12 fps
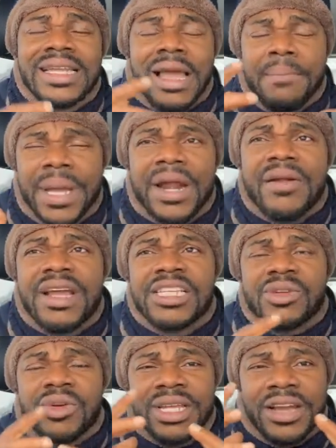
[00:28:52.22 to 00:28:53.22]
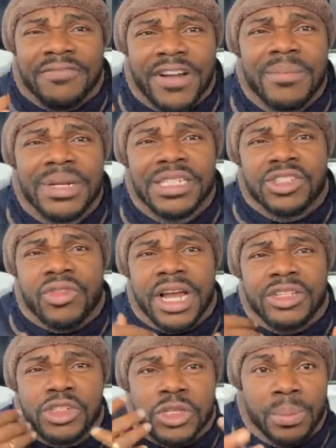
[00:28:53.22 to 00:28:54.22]
their parents or their families
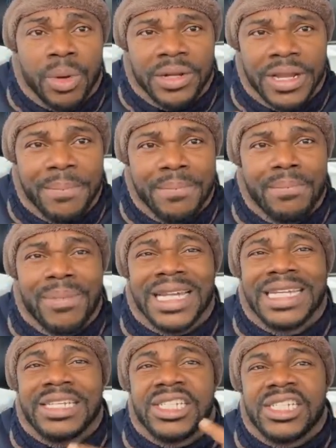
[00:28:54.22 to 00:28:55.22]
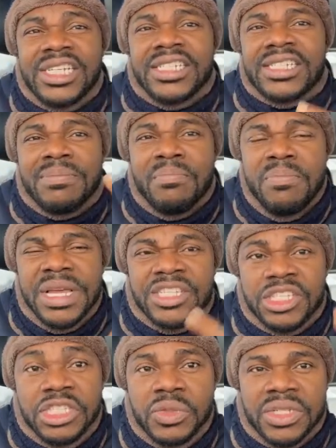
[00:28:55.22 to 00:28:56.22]
tried to support them, but they just
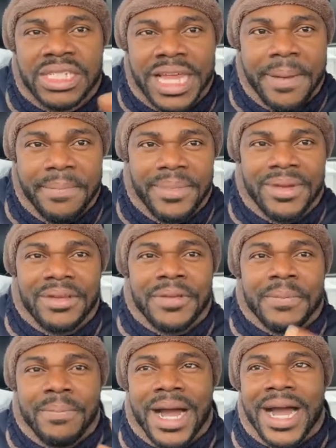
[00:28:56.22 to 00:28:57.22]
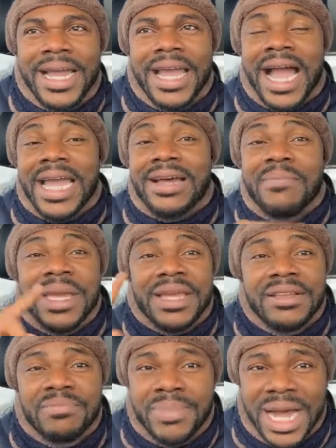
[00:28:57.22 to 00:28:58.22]
misused them by either
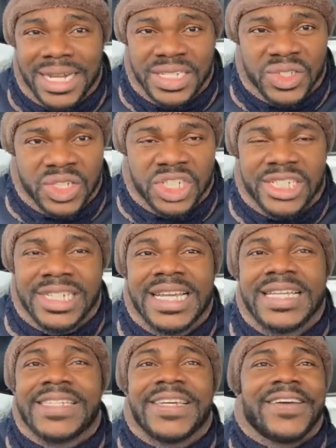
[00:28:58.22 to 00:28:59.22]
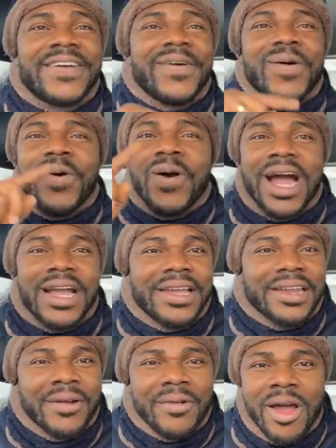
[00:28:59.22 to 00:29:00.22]
making bad decisions or
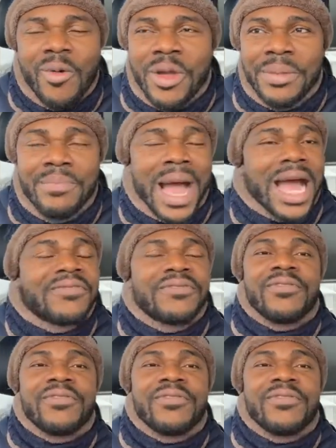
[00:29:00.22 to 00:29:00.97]
hanging around with bad